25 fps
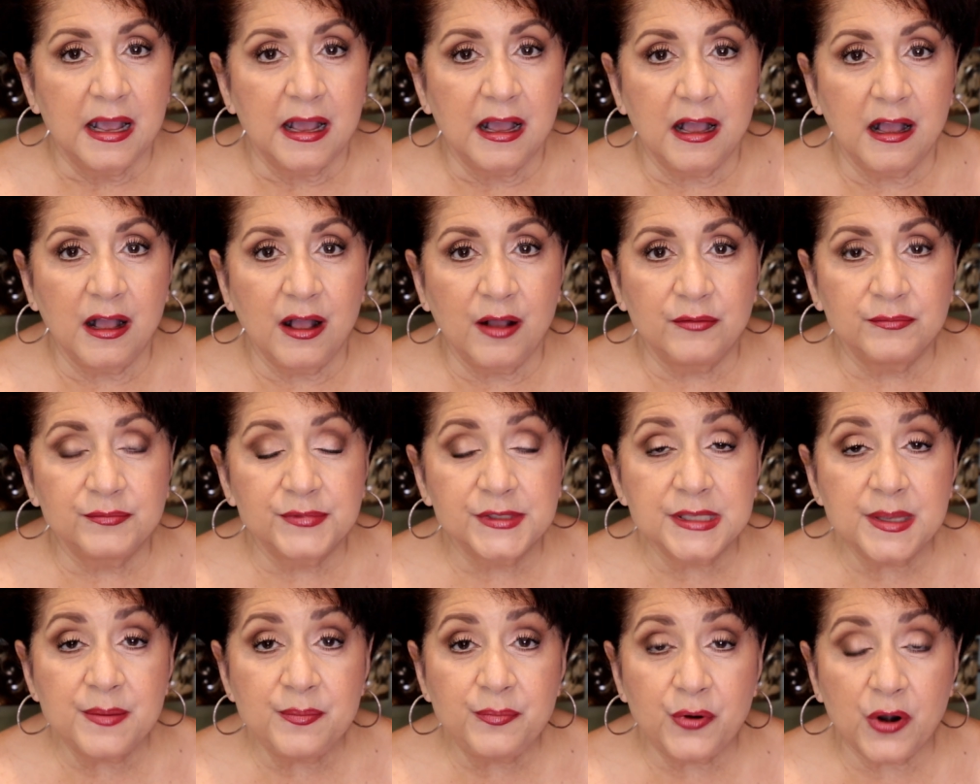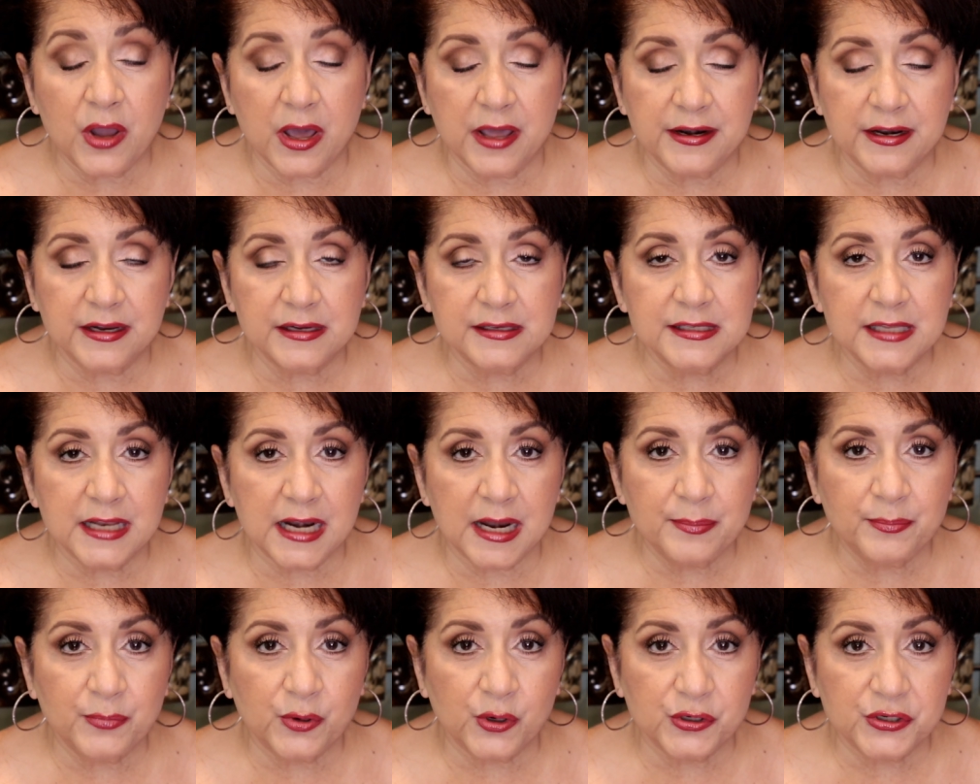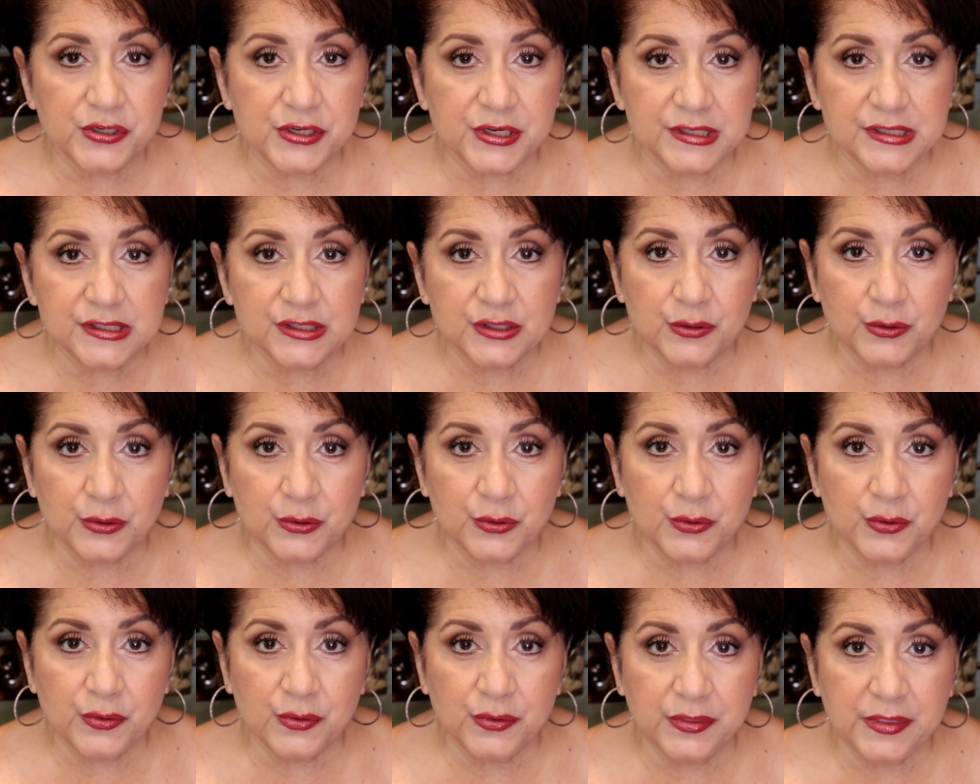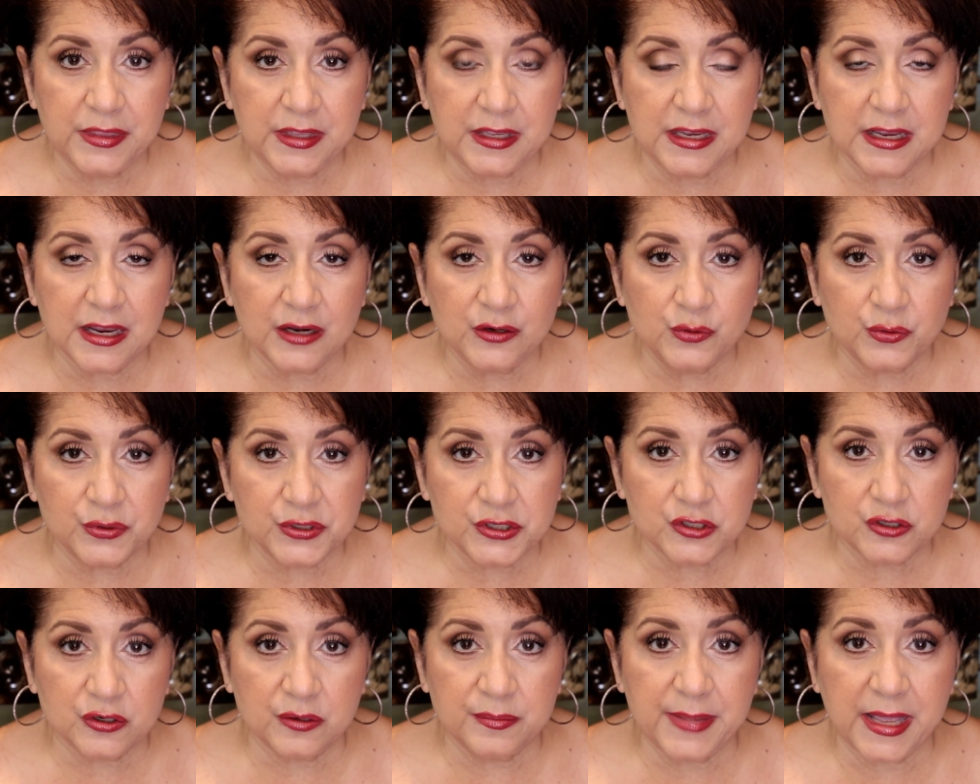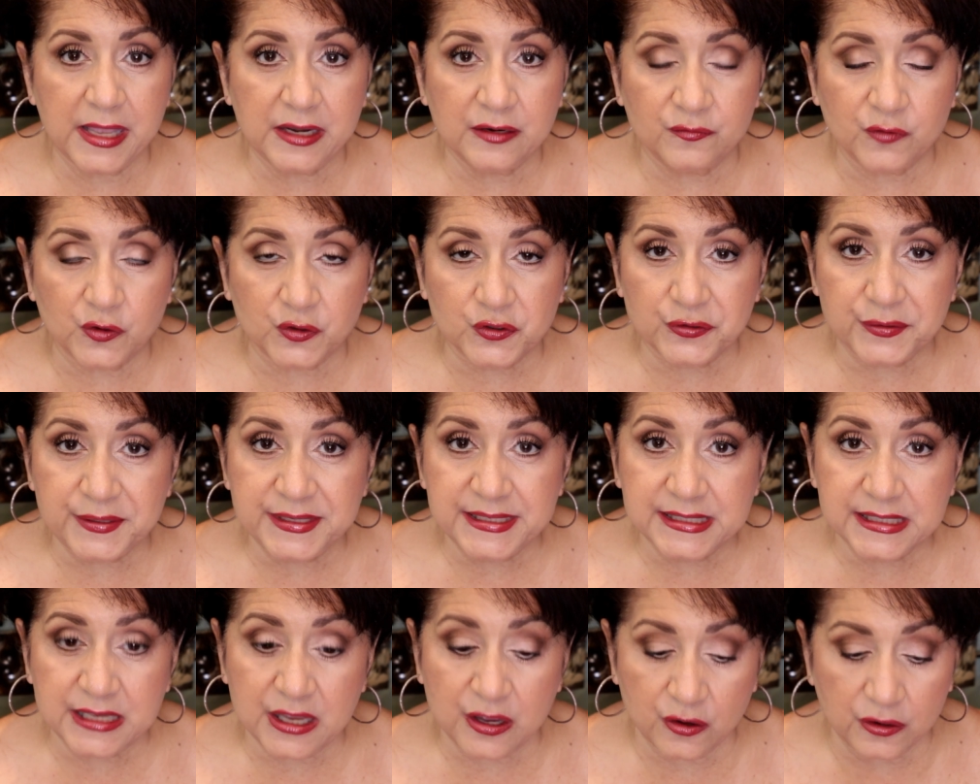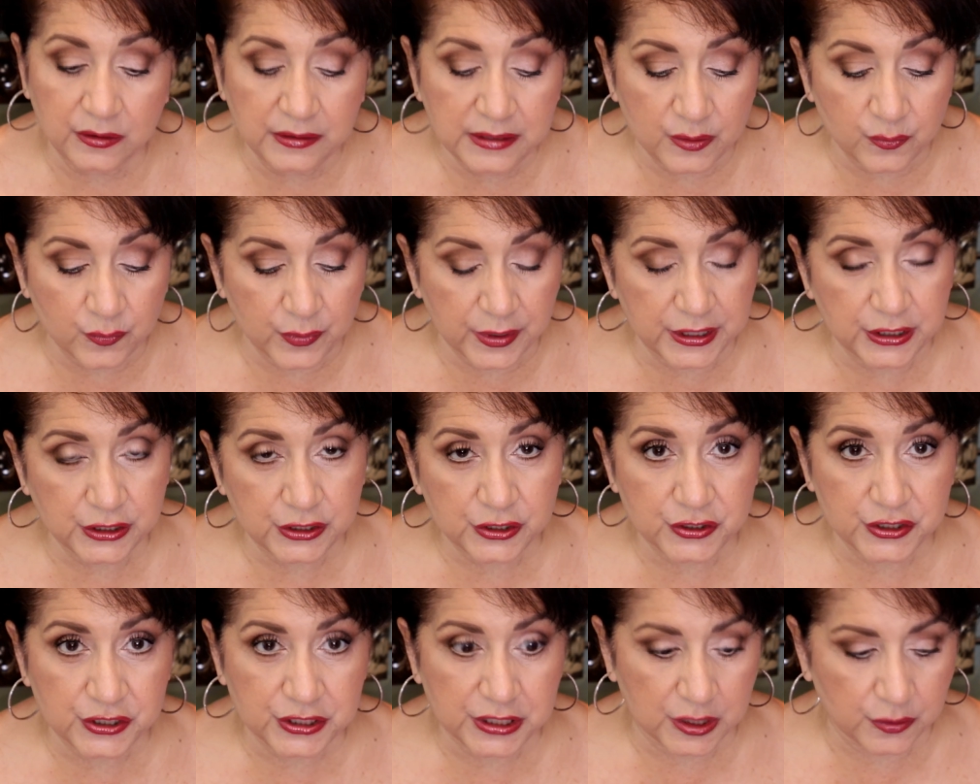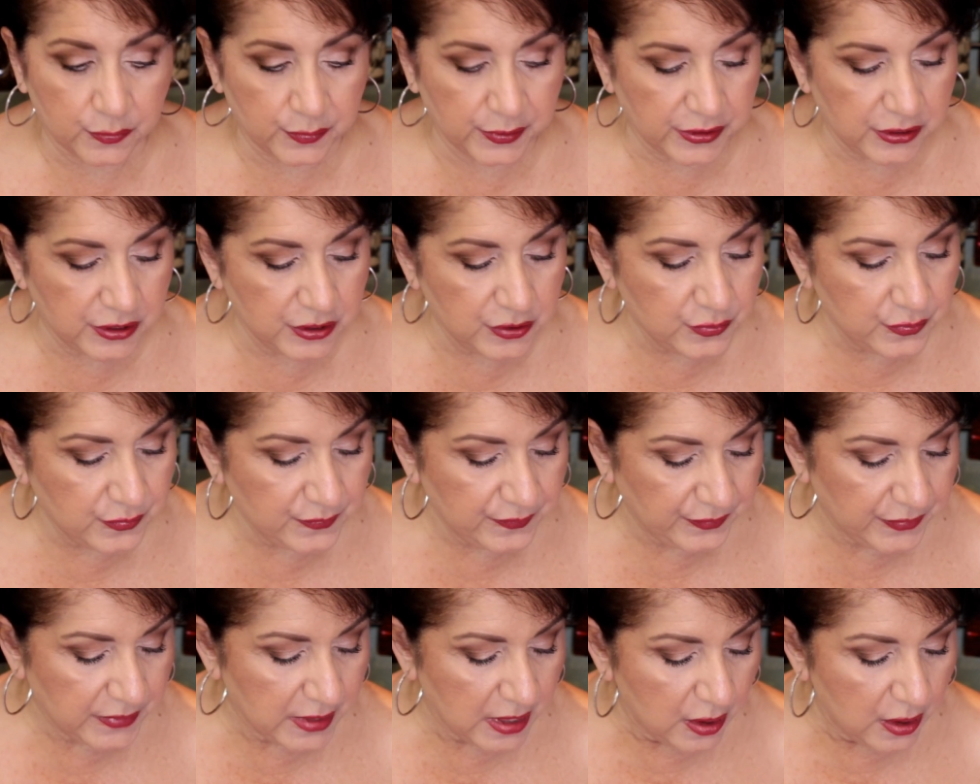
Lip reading: some products that I purchased through the Nordstrom Anniversary sale, and I wanted to share with you.